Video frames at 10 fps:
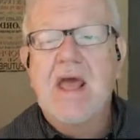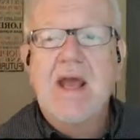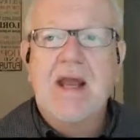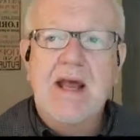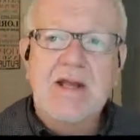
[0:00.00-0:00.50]

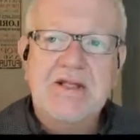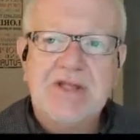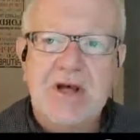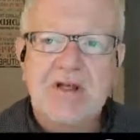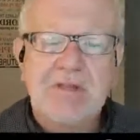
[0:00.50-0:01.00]
And I
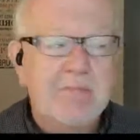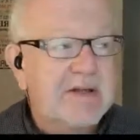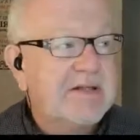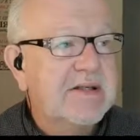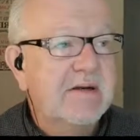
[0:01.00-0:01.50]
just thought to
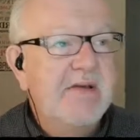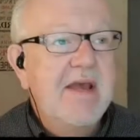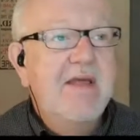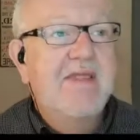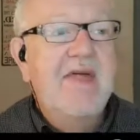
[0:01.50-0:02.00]
myself,
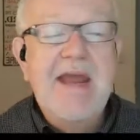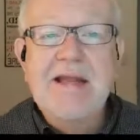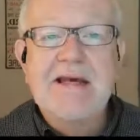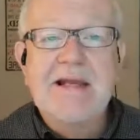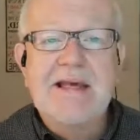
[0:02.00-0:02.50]
they done